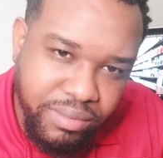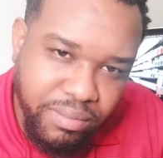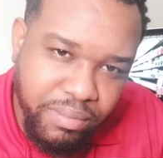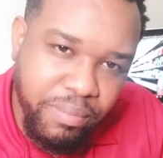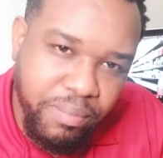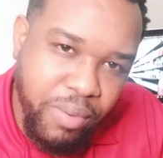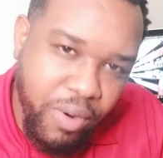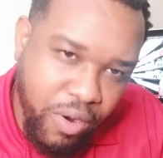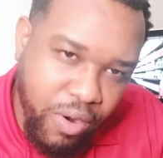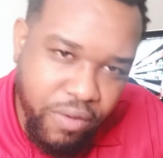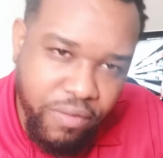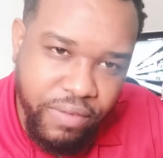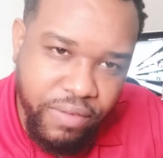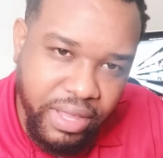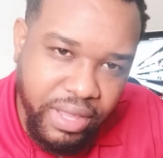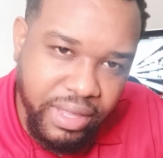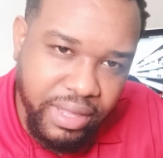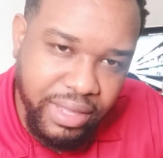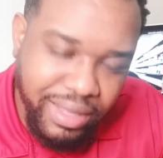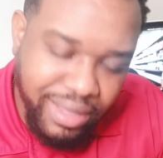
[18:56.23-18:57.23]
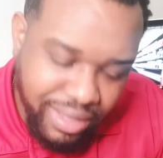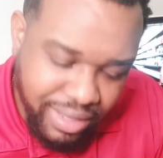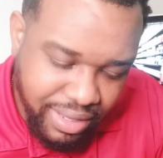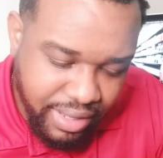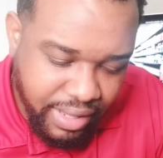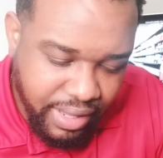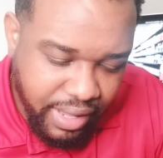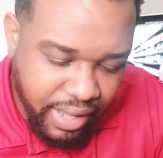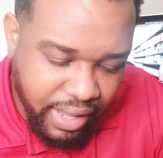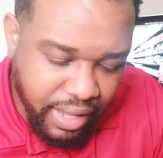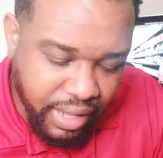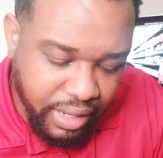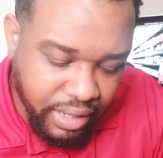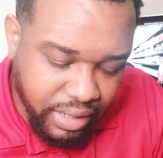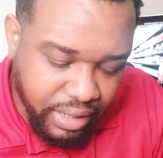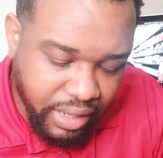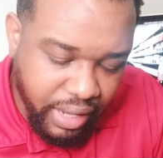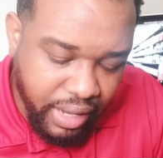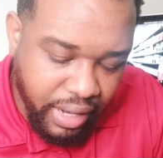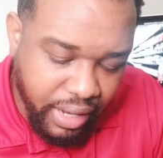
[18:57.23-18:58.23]
Perfect.
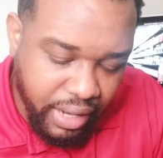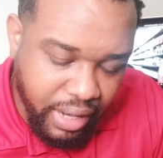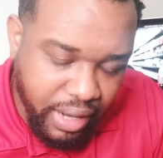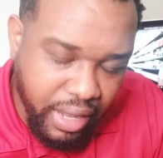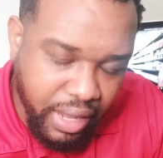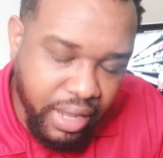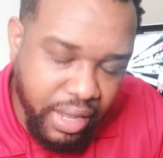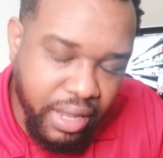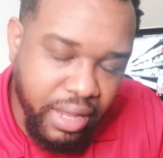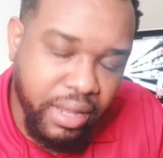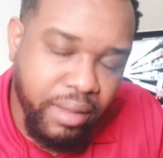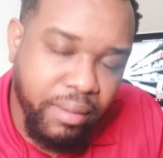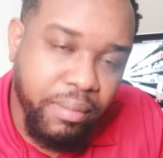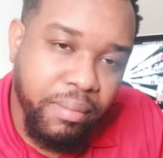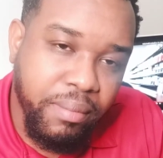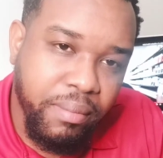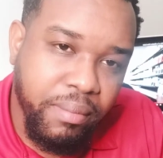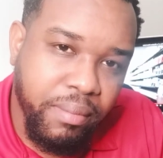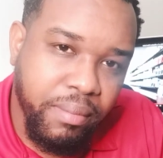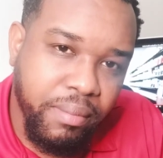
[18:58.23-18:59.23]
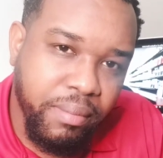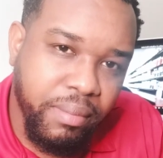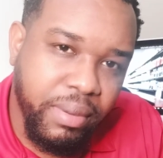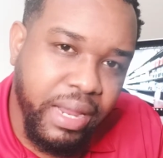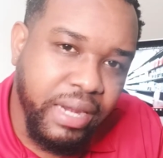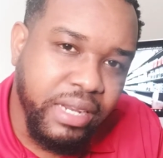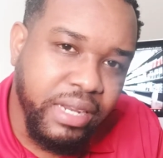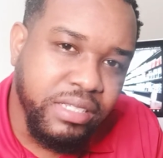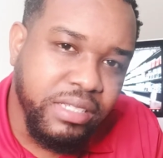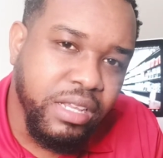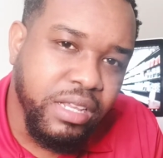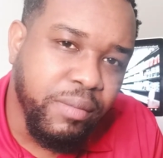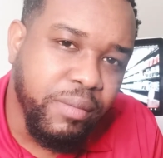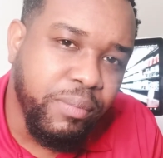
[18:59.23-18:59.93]
And then I blend this and